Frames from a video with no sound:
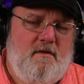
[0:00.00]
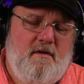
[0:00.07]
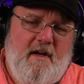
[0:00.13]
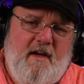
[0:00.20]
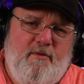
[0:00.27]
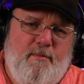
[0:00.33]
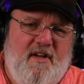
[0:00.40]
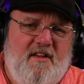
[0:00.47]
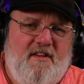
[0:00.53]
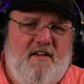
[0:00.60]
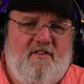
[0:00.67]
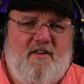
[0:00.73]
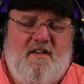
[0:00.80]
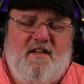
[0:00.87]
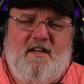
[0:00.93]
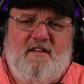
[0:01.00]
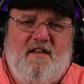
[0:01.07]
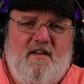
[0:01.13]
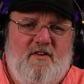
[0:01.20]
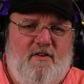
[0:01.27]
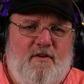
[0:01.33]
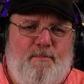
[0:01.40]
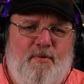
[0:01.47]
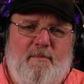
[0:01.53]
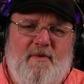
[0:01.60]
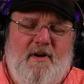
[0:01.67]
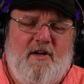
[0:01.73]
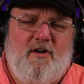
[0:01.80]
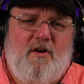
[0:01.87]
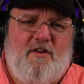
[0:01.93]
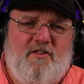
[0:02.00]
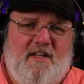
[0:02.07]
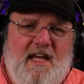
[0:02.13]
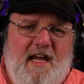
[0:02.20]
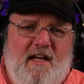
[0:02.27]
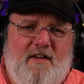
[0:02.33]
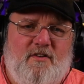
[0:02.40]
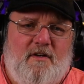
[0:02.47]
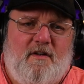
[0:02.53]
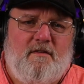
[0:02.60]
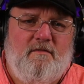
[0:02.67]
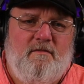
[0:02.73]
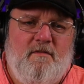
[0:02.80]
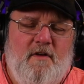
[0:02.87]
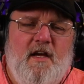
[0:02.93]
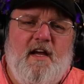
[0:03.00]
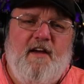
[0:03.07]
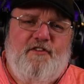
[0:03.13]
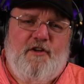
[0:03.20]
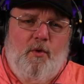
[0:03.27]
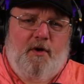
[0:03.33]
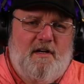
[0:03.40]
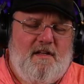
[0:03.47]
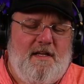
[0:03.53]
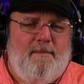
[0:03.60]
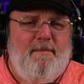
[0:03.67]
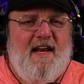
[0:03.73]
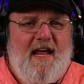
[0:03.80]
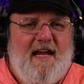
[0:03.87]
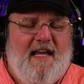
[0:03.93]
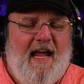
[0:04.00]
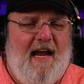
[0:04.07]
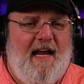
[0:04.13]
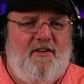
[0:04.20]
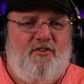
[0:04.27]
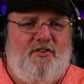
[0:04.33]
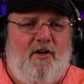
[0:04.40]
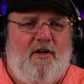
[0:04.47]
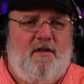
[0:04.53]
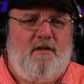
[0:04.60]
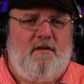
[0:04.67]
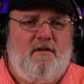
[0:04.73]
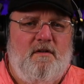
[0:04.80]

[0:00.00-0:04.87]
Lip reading: everybody thinks that nicotine is the primary cause of cancer. If you want to eliminate cancer,